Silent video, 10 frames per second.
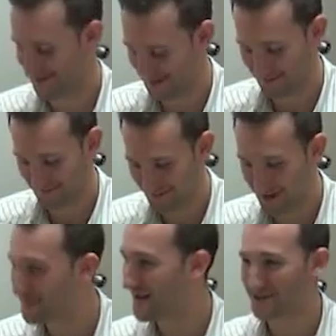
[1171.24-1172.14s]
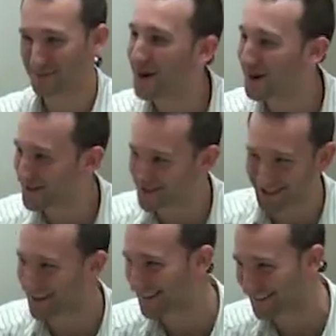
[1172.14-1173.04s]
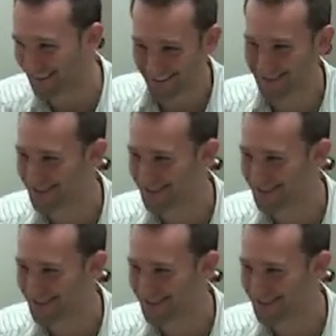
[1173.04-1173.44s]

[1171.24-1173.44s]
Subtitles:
Cool. No major parties or anything?